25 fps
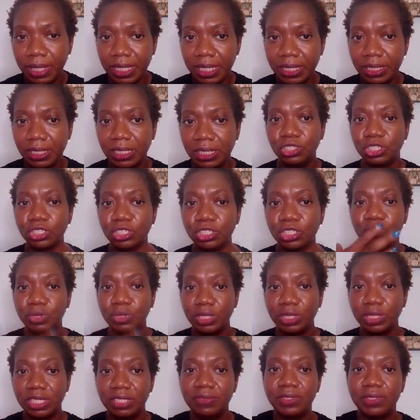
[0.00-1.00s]
and it just
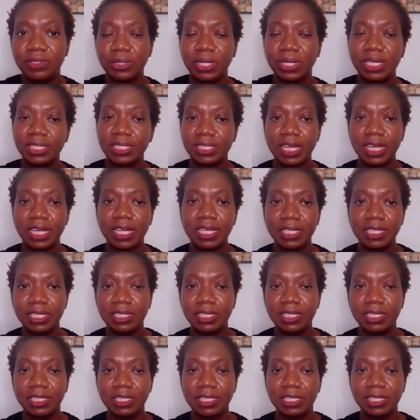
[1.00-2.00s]
relieves your anxiety
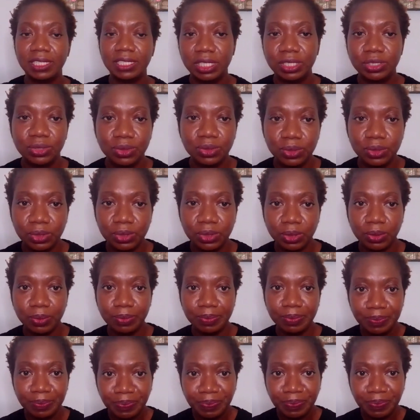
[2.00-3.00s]
and stress too. So